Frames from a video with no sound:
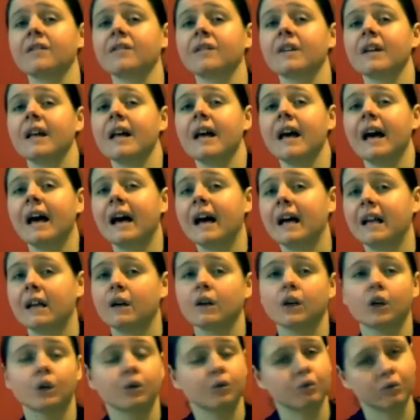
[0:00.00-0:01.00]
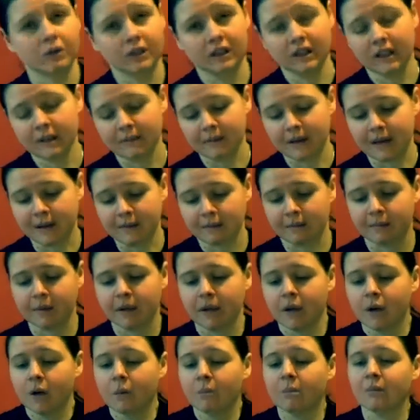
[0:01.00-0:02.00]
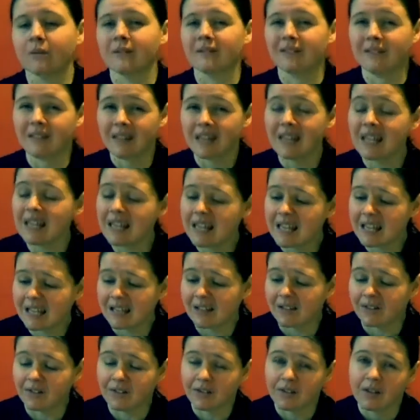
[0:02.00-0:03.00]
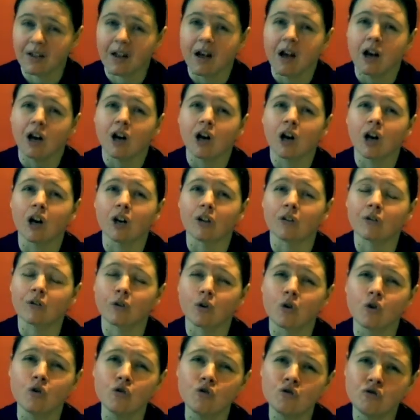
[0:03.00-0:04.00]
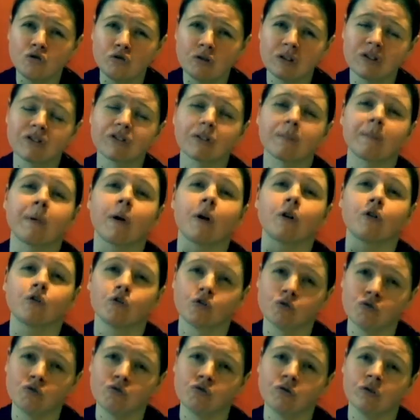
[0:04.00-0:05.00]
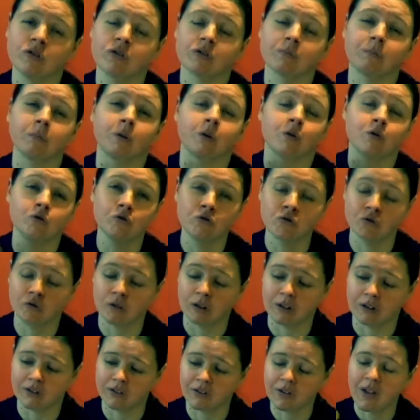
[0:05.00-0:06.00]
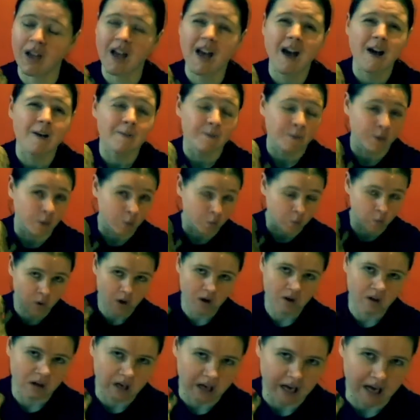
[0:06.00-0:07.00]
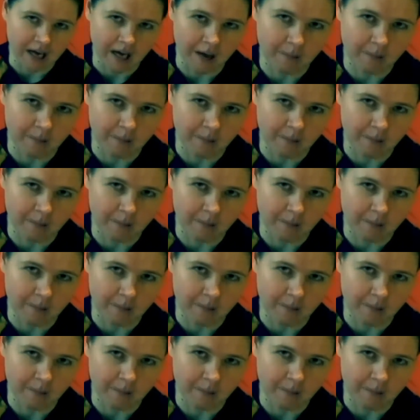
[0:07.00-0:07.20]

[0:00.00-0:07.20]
and I'll go to a limit, but these cost hundreds upon hundreds upon hundreds for one cap.